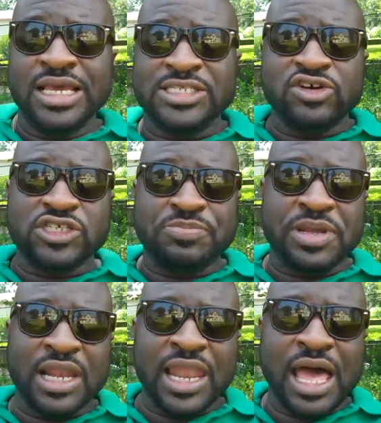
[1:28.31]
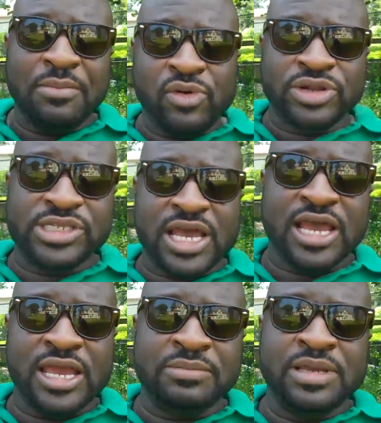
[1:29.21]
Is going to spend a lot more
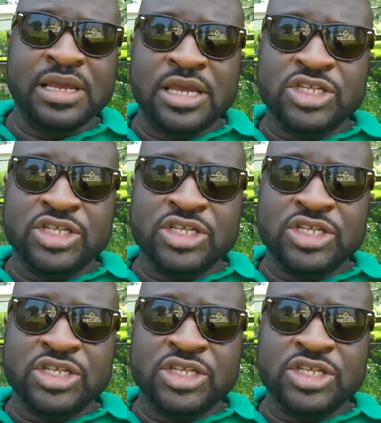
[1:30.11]
time